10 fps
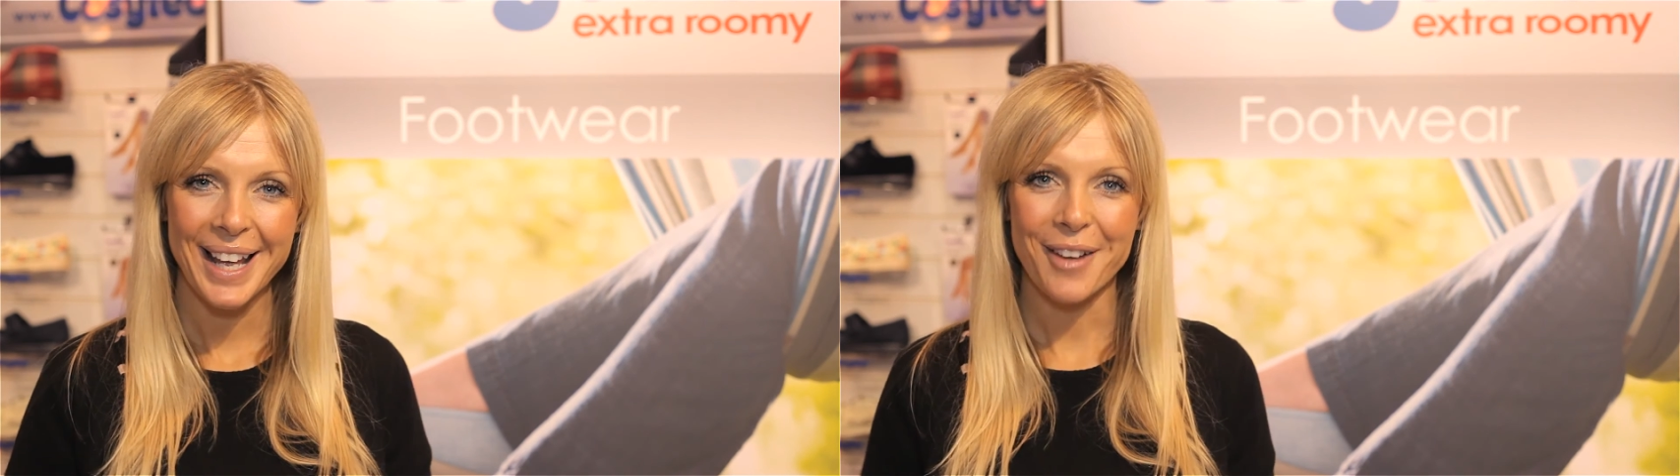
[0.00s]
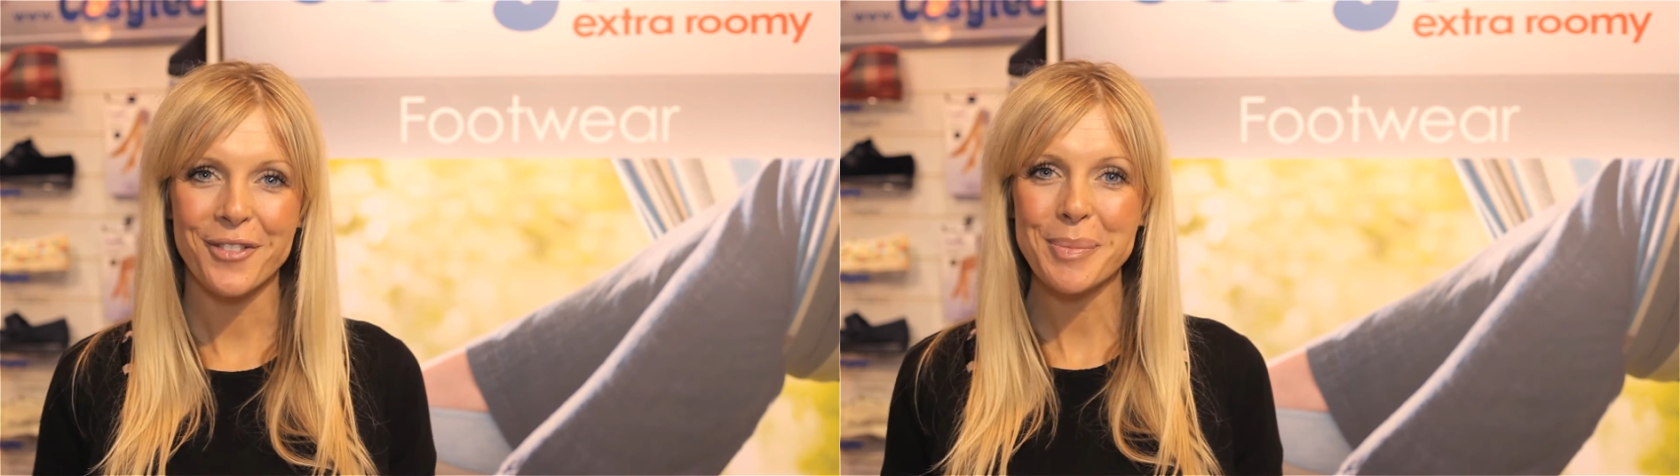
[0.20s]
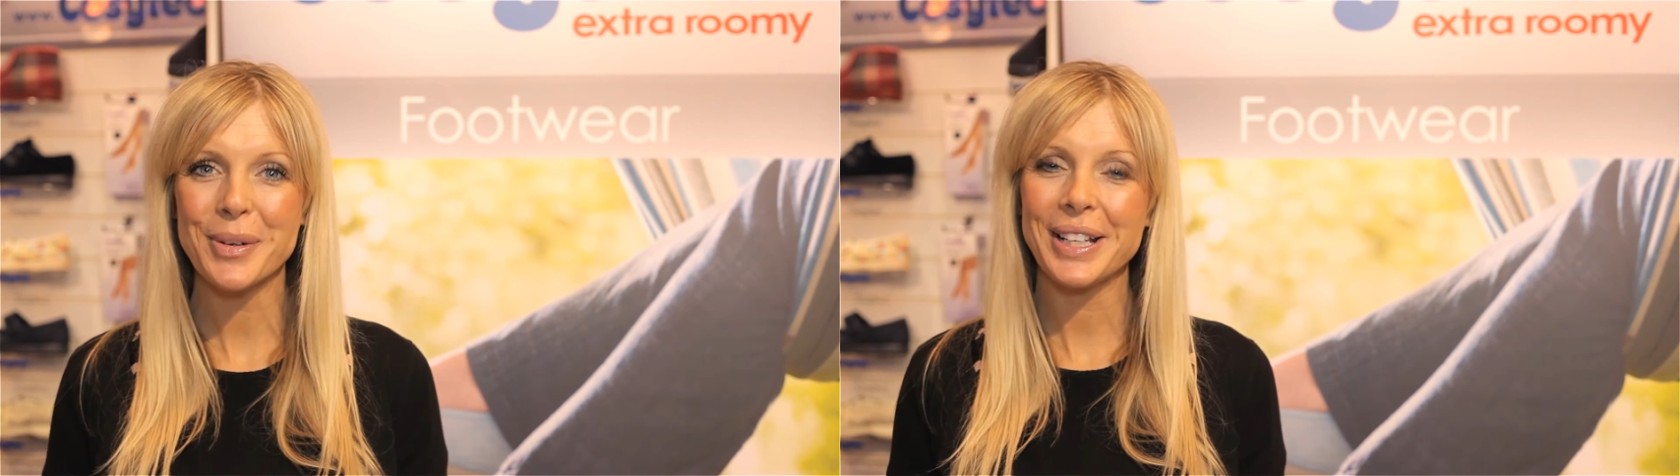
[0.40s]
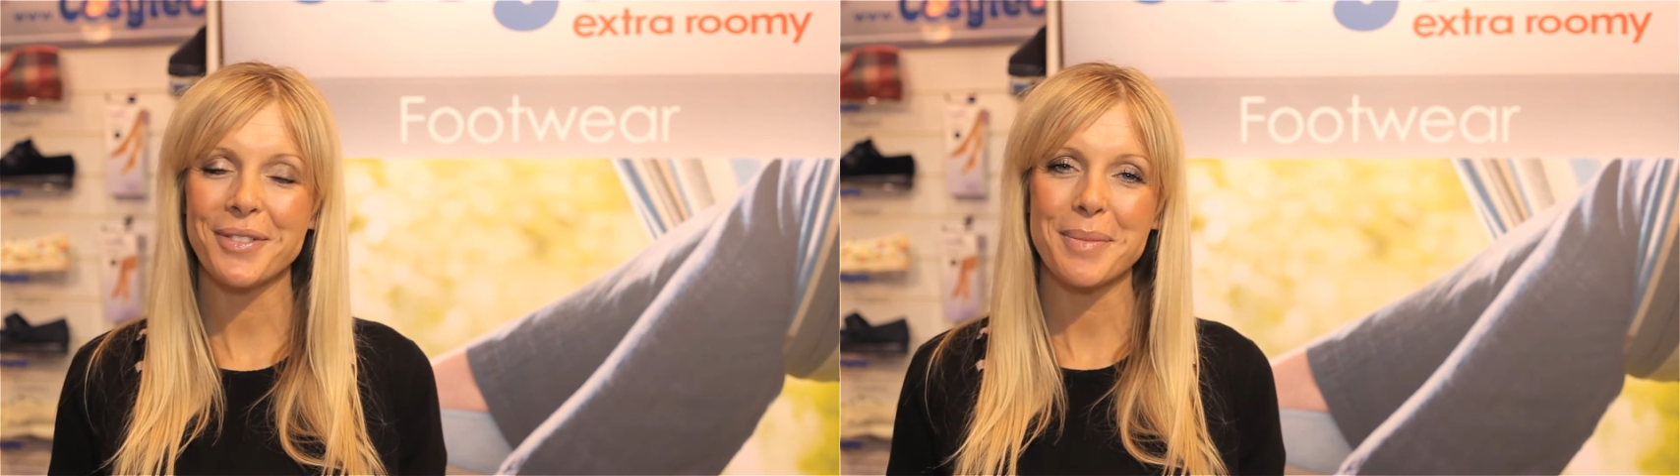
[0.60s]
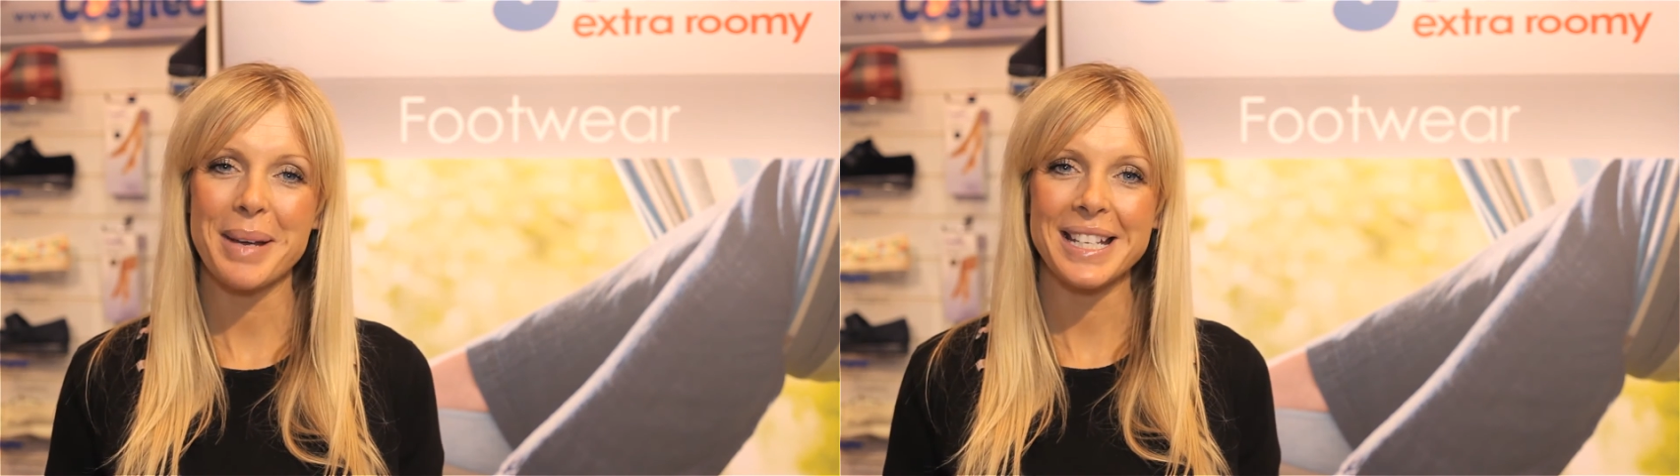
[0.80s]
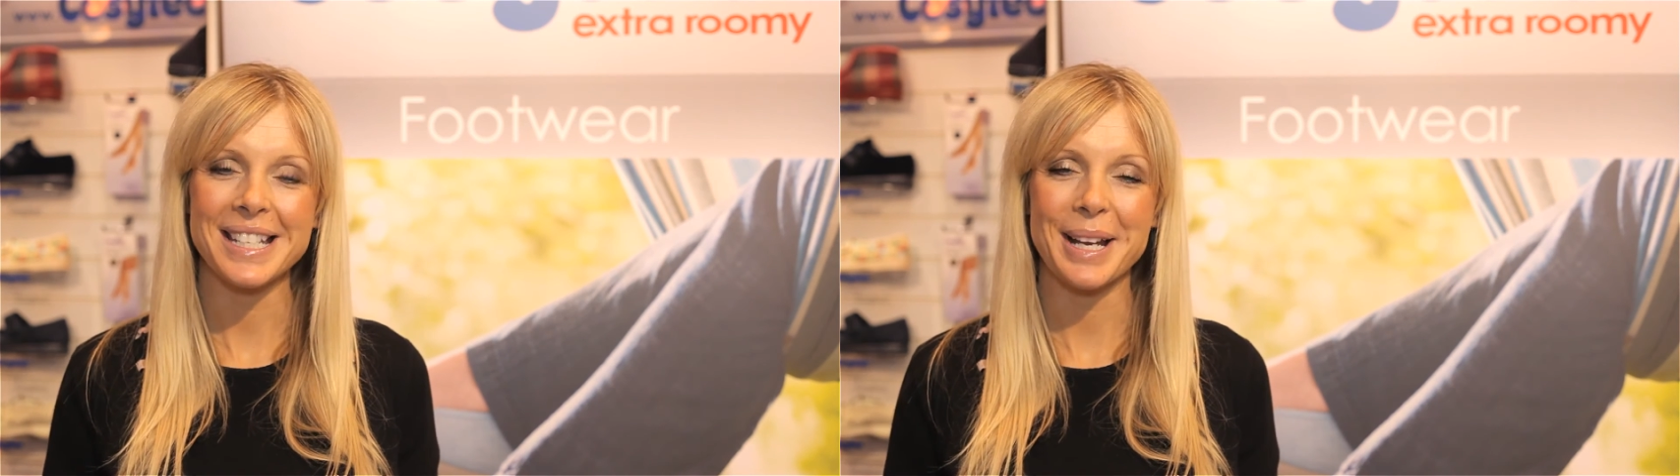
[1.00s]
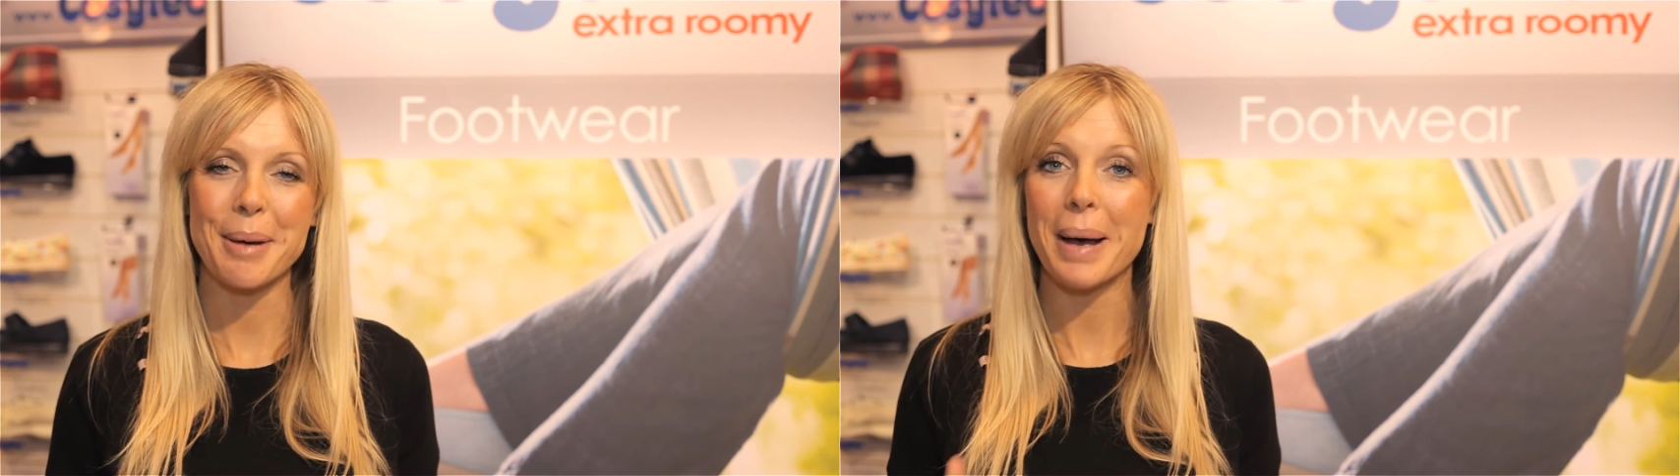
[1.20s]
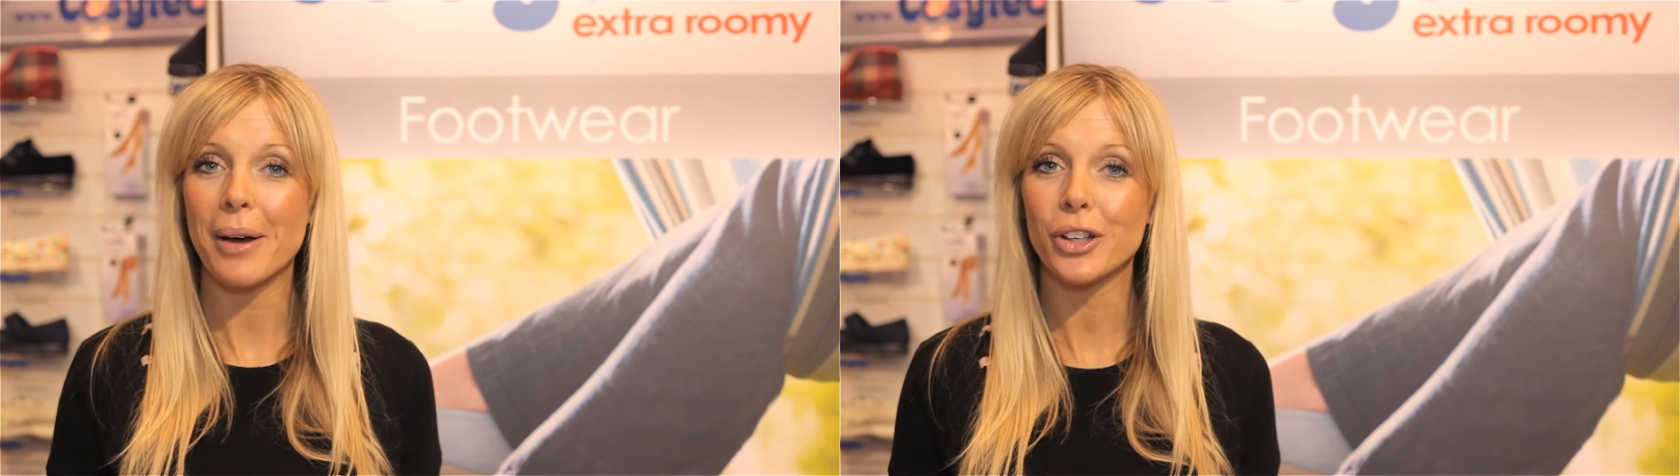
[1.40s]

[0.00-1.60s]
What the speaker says: And for more information about